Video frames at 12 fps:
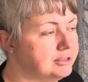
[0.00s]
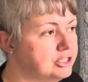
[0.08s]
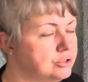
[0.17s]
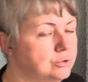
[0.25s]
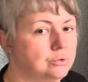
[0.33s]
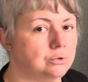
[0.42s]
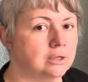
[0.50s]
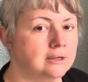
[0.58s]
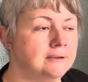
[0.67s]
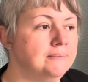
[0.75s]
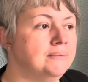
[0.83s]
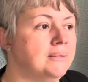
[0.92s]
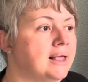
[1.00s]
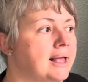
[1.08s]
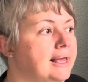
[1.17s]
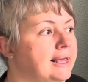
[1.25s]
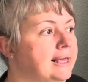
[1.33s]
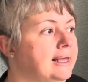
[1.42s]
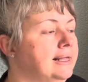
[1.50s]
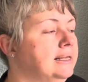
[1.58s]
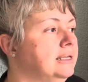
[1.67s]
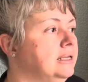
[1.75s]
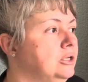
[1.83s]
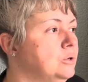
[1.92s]
school
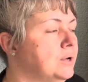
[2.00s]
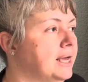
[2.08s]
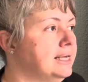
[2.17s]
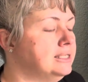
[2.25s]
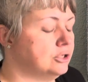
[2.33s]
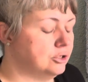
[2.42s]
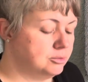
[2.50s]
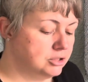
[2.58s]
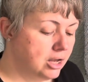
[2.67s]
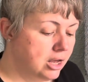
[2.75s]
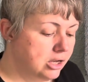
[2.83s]
in UK terms.